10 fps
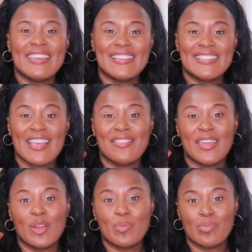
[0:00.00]
is
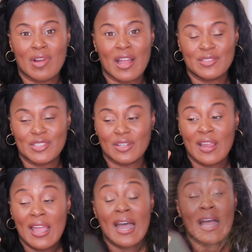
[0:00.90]
their bronzer.
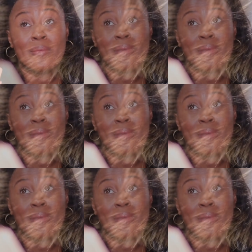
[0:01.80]
I'm